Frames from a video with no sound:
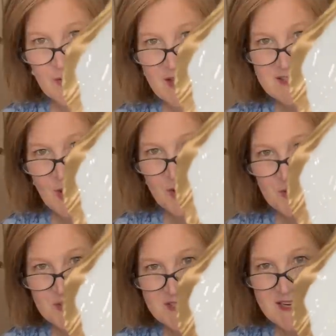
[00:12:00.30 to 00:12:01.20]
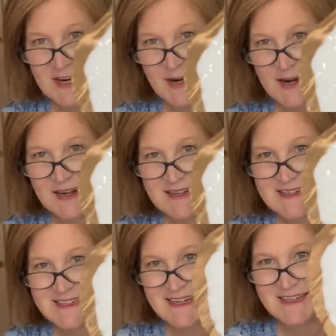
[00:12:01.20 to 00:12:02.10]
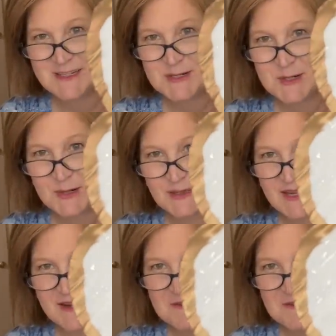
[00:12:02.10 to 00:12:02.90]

that's on her sticker. She is truly